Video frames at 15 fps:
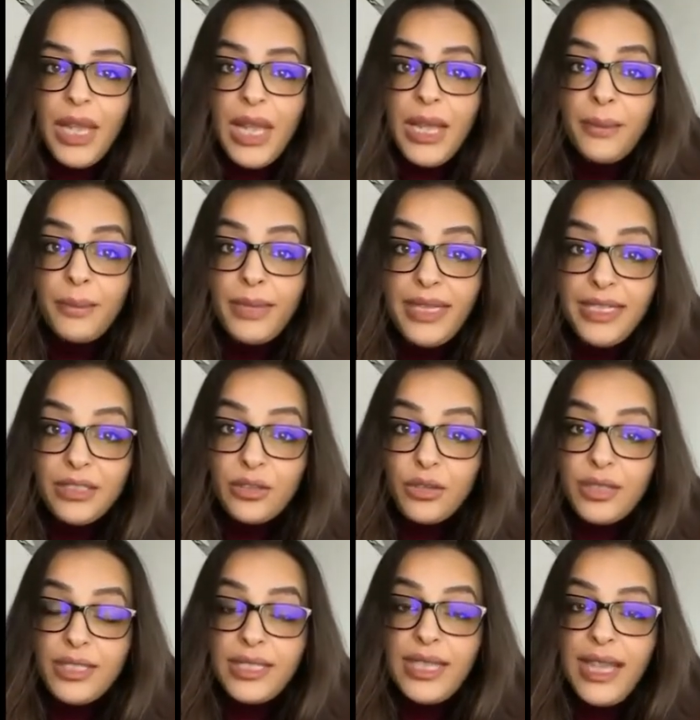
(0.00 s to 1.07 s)
Please note
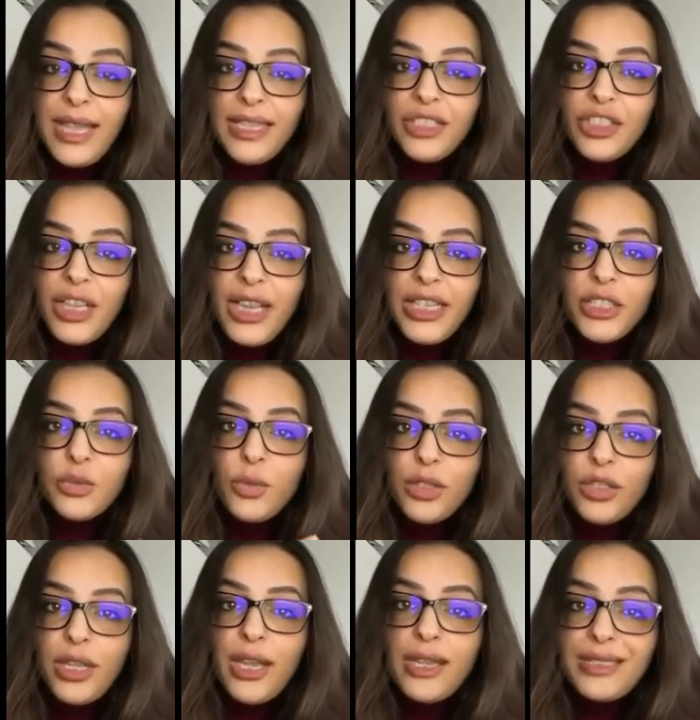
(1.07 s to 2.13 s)
this can change when
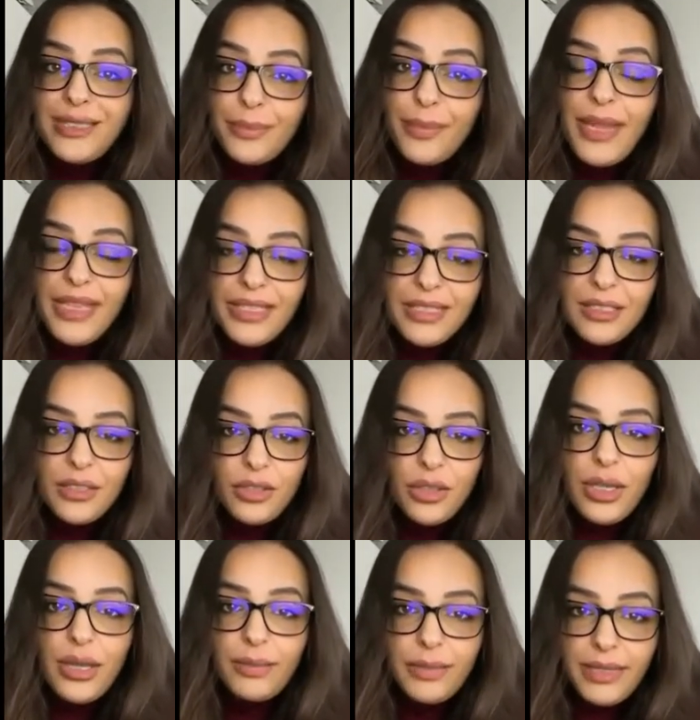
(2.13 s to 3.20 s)
you add dependents to
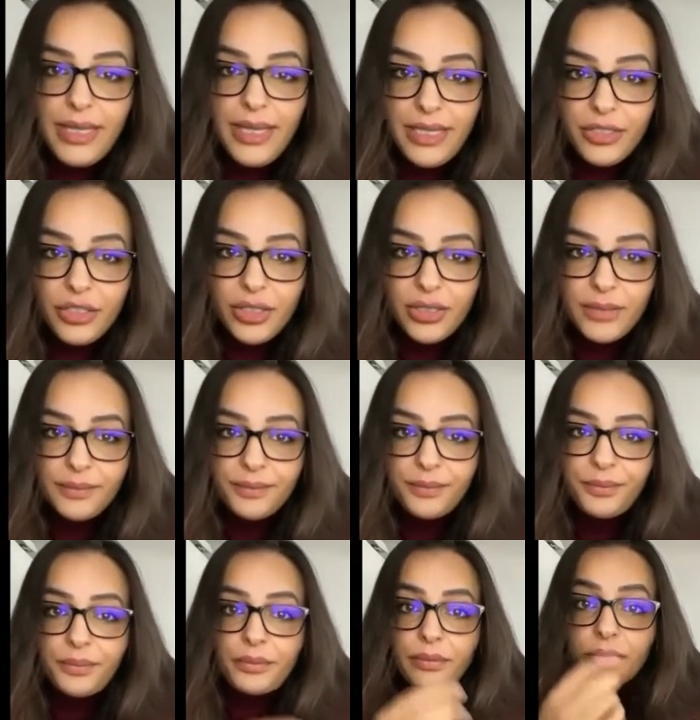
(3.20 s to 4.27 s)
your application.
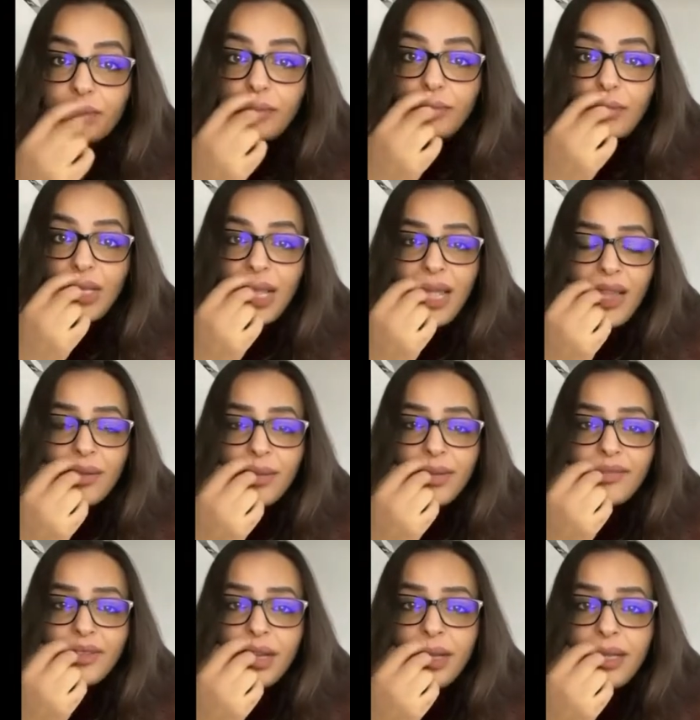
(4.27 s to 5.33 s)

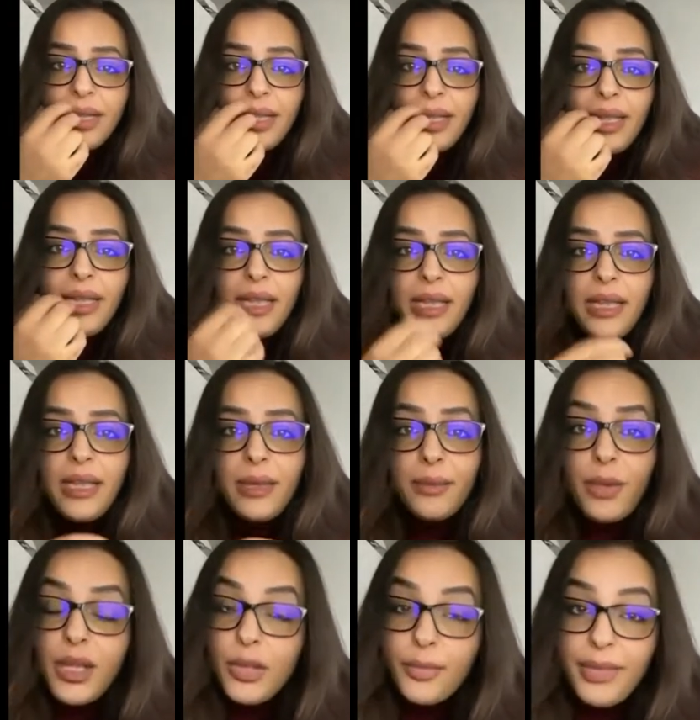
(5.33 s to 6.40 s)
However,
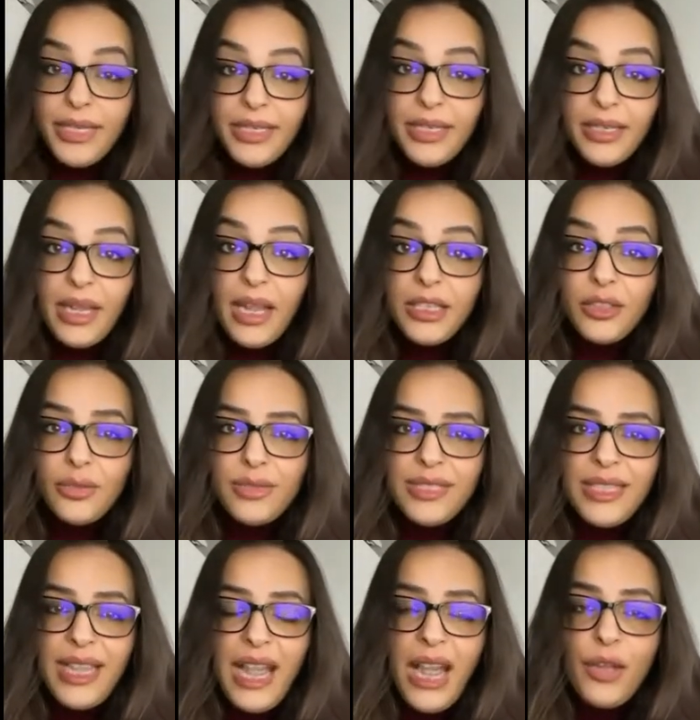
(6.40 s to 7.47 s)
my opinion, I don't
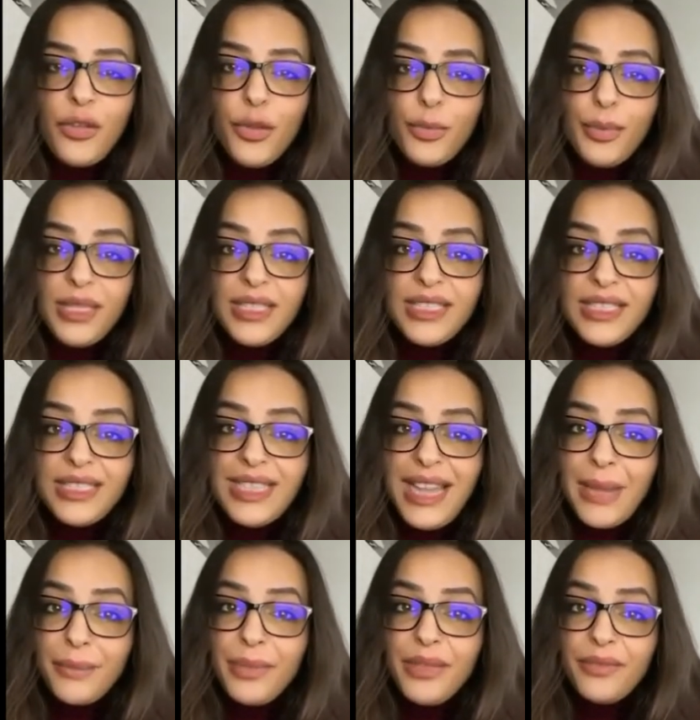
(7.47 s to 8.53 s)
see how your business
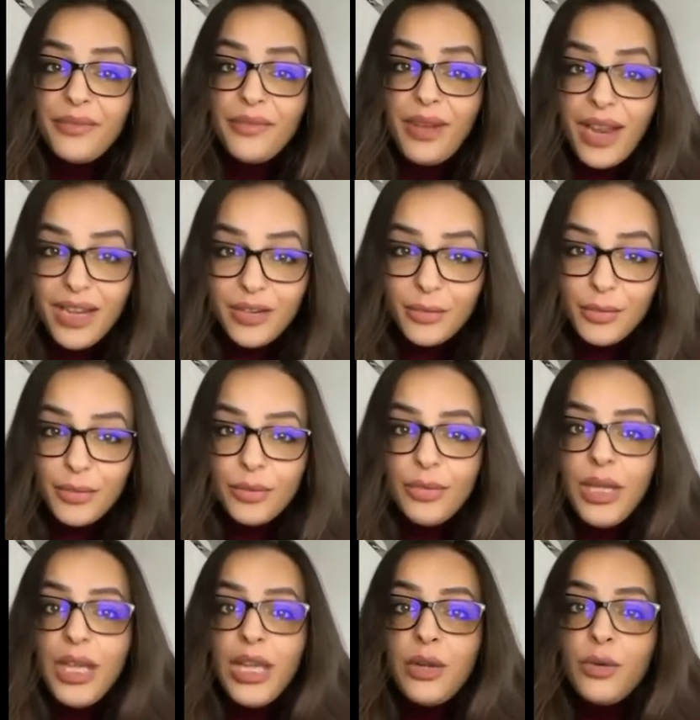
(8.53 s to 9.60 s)
can be viable
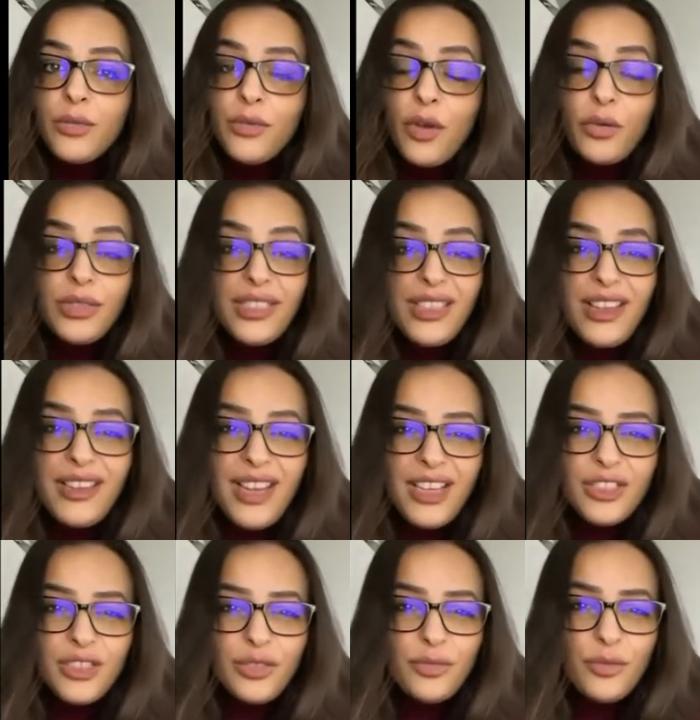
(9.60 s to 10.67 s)
with only
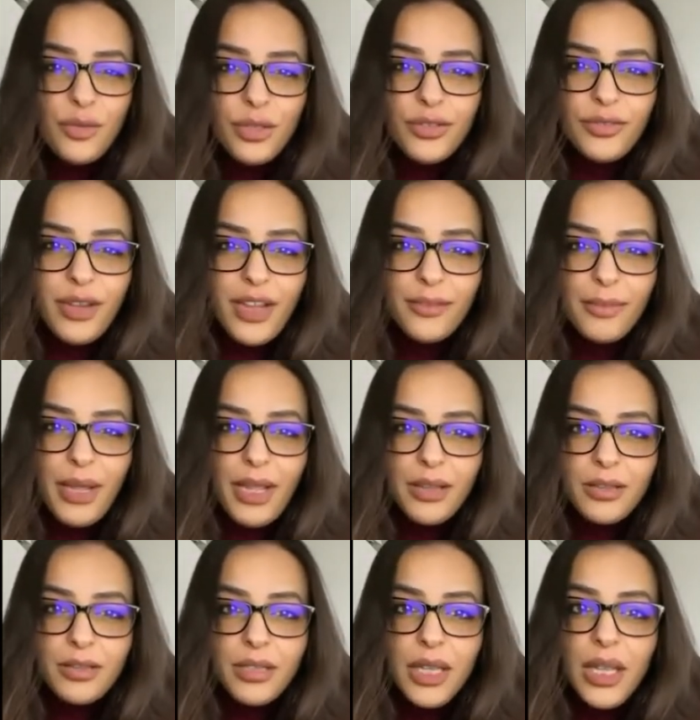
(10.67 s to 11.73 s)

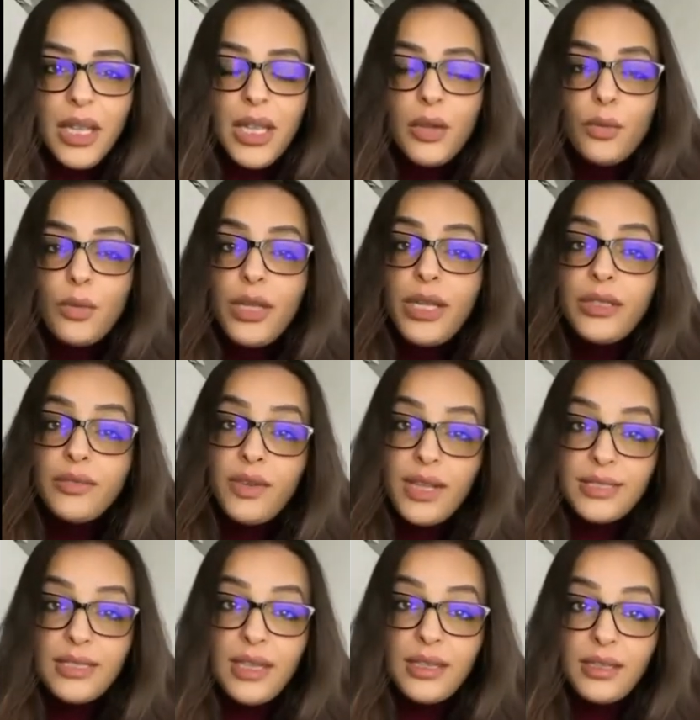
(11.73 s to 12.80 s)
£945. We
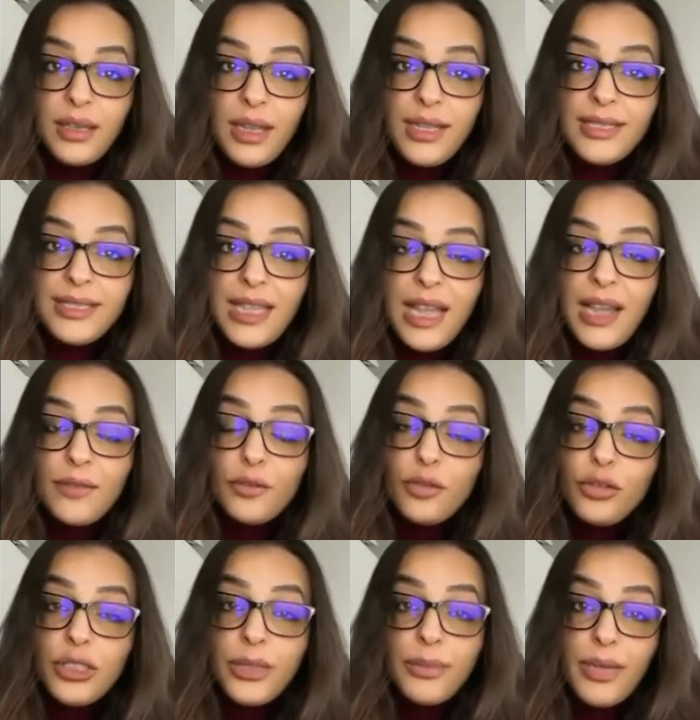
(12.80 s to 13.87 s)
advise our clients to have
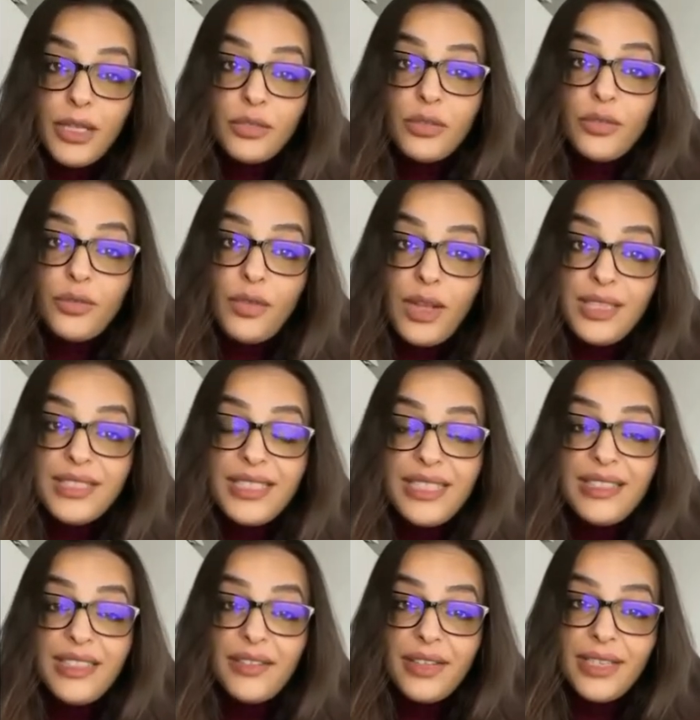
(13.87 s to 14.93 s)
good amount of funds in
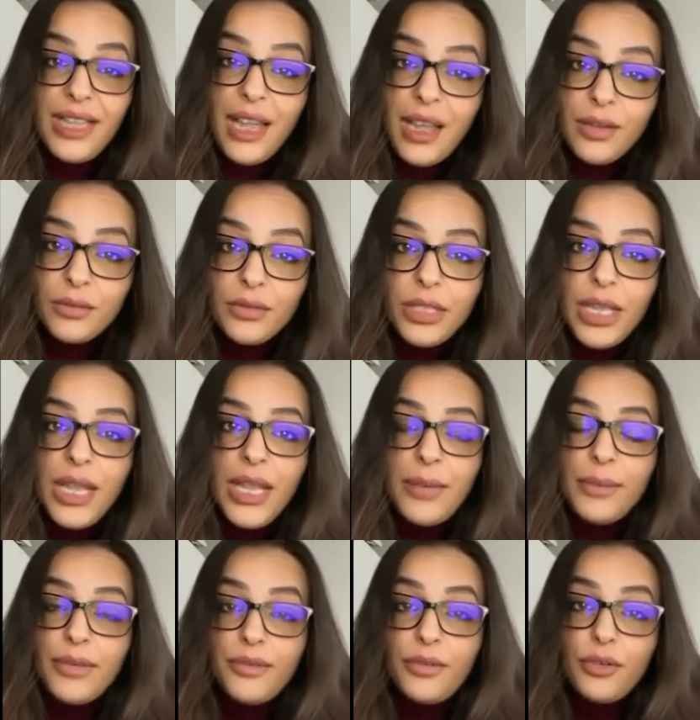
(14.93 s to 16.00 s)
their account
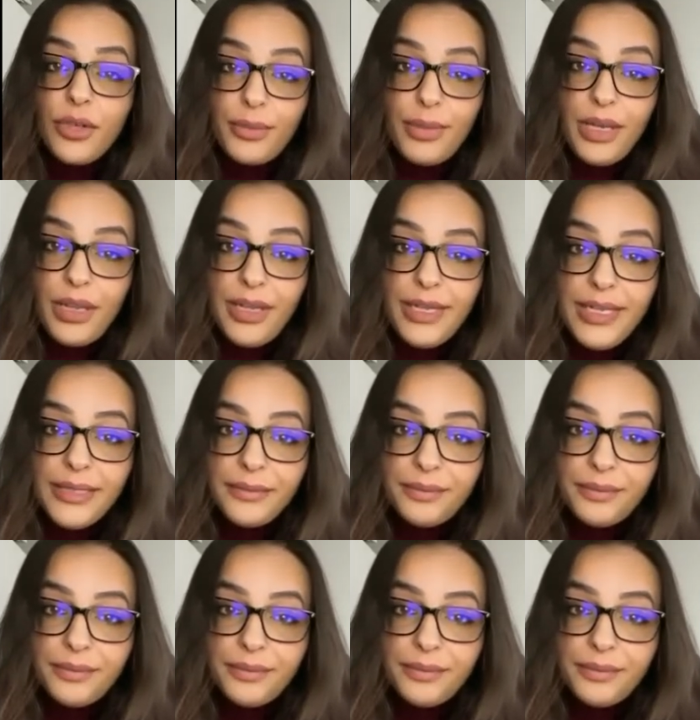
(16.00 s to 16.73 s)
before applying.